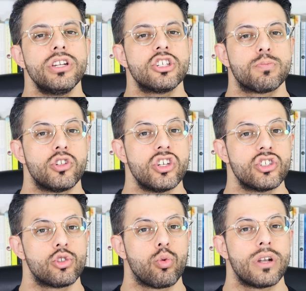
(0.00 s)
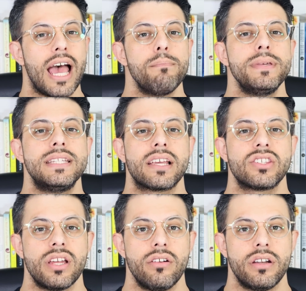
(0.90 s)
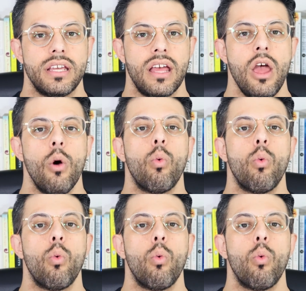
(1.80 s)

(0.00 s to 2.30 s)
predisposition toward ambidexterity